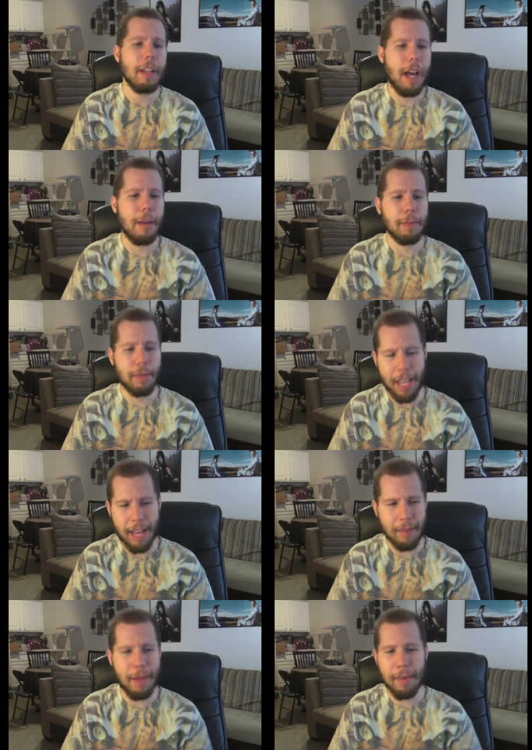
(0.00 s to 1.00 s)
Um, so,
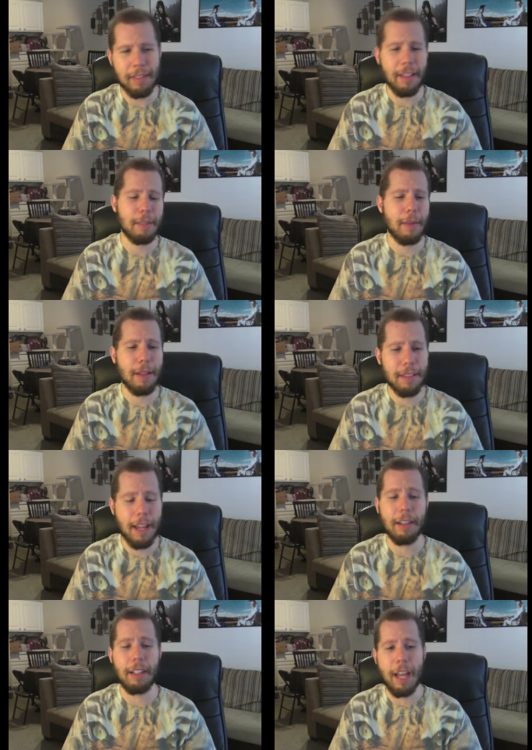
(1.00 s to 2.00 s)
yeah, maybe six months
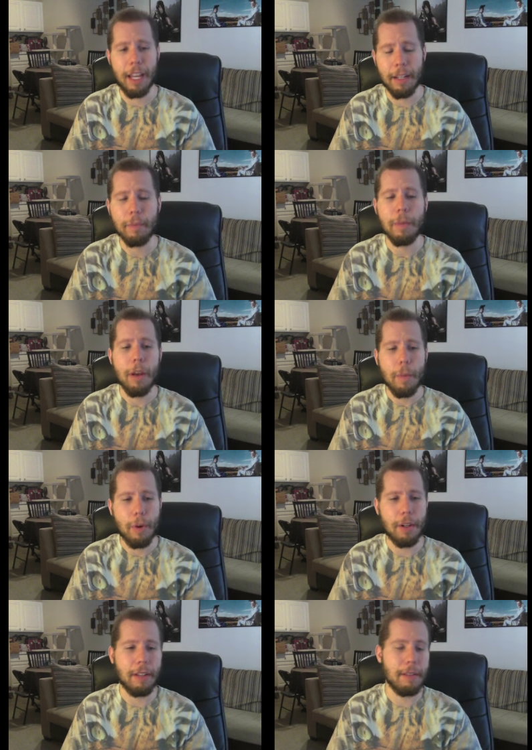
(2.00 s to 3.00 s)
down the line,
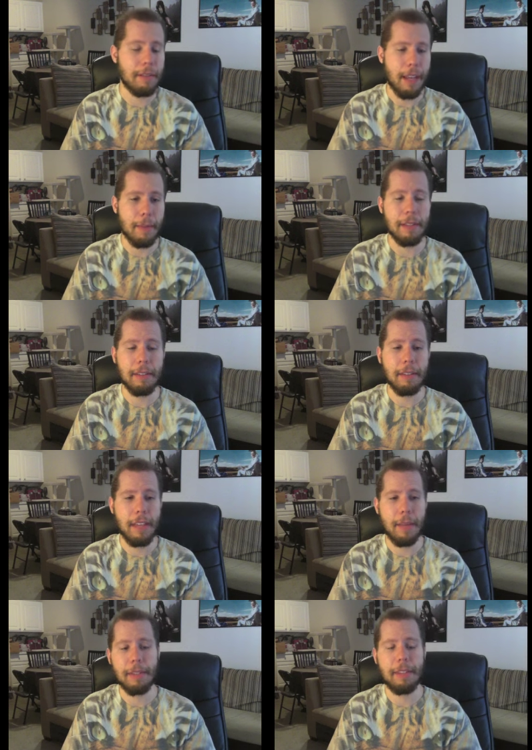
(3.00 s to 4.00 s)
put in Sammy,
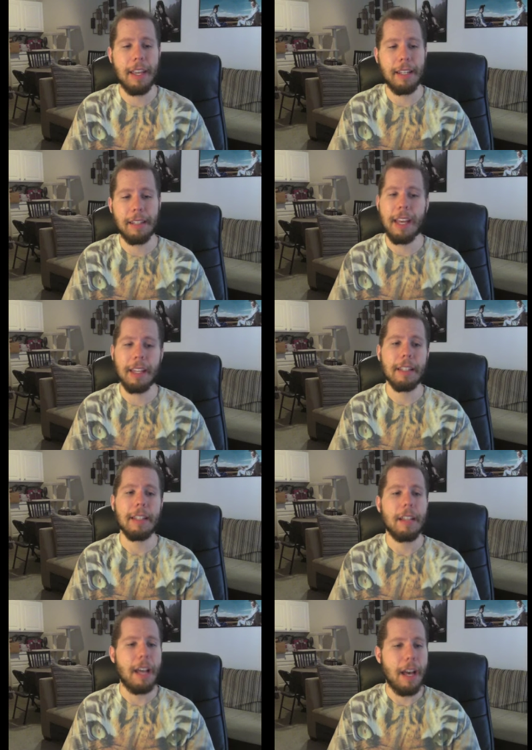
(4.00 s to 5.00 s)
Sami Zayn, and then
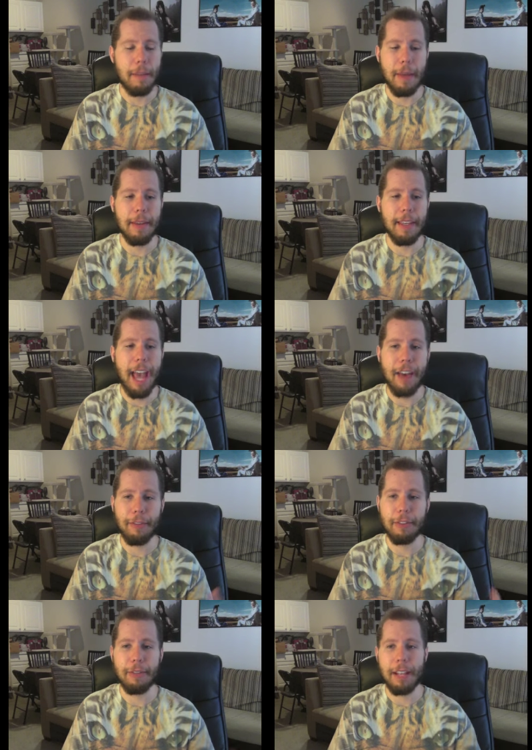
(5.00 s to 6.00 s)
uh, maybe
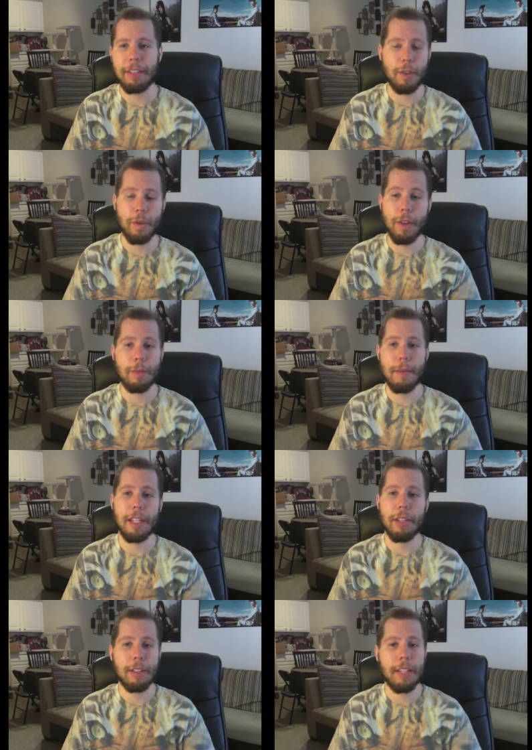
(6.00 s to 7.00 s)
after next year's
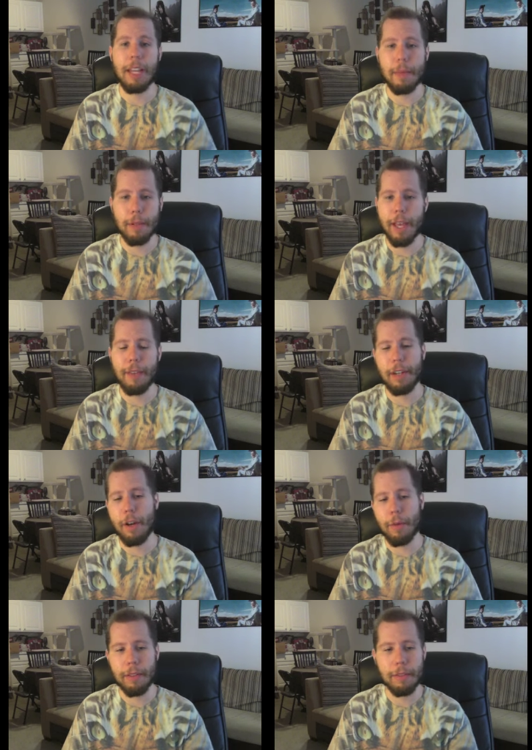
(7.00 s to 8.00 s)
WrestleMania, you could debut
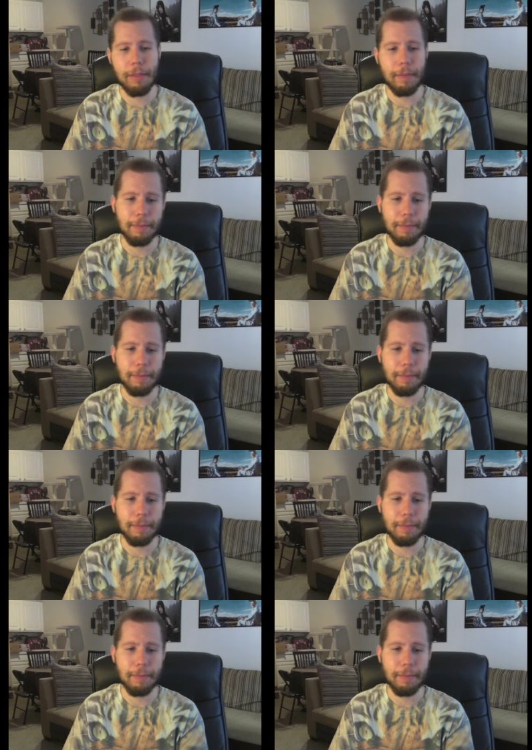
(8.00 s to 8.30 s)
Kevin Owens.